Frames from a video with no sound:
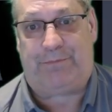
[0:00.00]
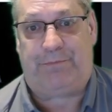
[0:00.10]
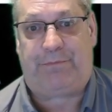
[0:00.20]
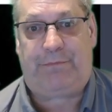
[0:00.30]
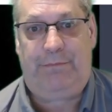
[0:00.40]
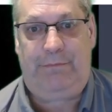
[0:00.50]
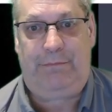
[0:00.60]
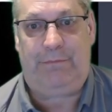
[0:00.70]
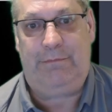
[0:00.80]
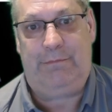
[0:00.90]

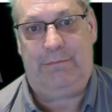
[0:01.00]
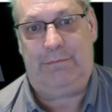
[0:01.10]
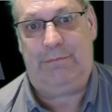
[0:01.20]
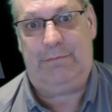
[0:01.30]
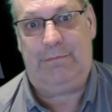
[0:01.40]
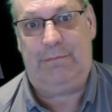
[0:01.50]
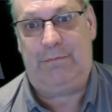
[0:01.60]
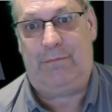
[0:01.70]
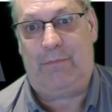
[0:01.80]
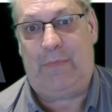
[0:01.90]
(no one is talking)